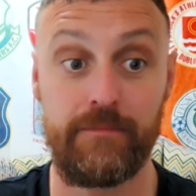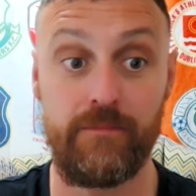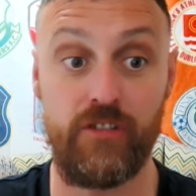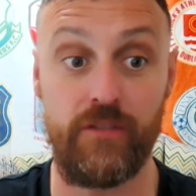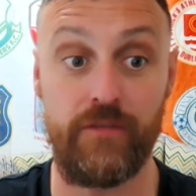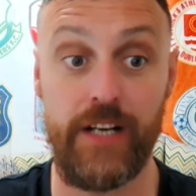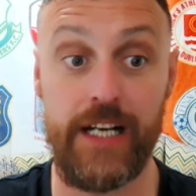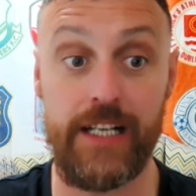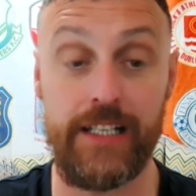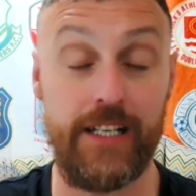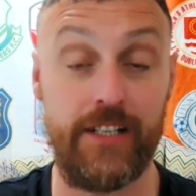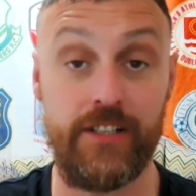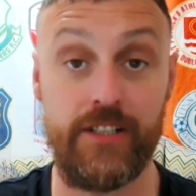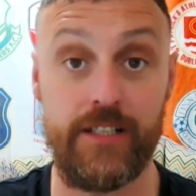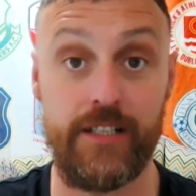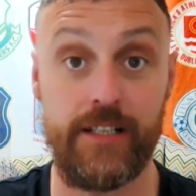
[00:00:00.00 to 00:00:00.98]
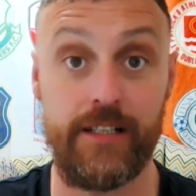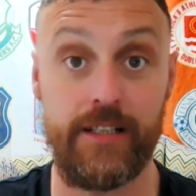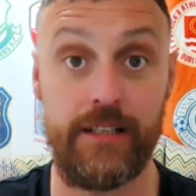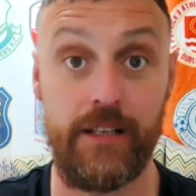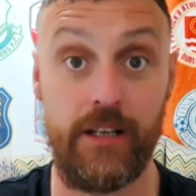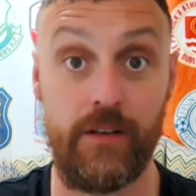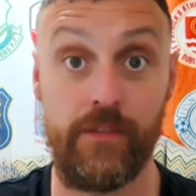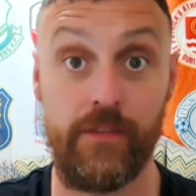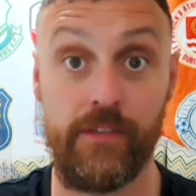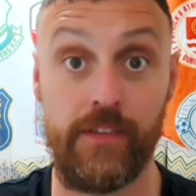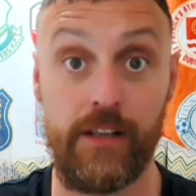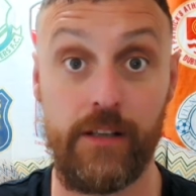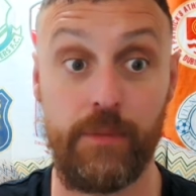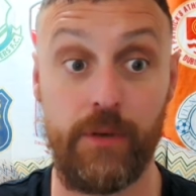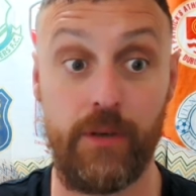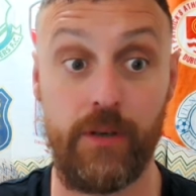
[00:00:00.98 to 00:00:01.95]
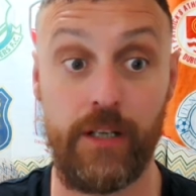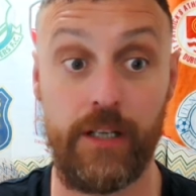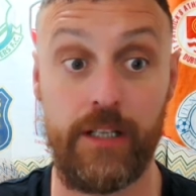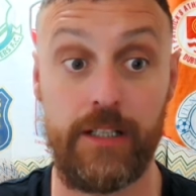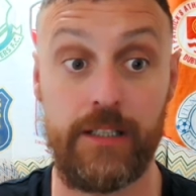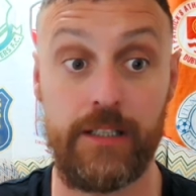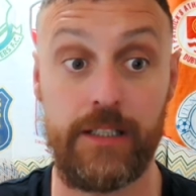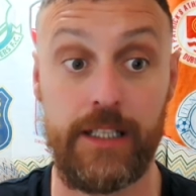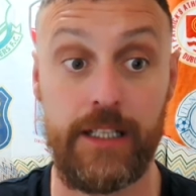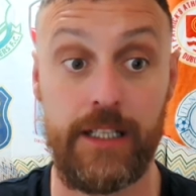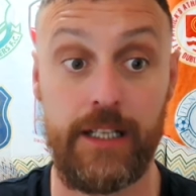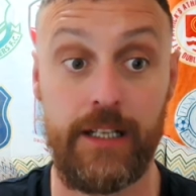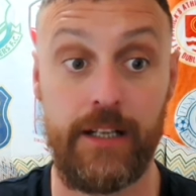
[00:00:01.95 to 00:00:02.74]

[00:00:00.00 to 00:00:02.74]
Treval actually didn't own Silkeborg at all.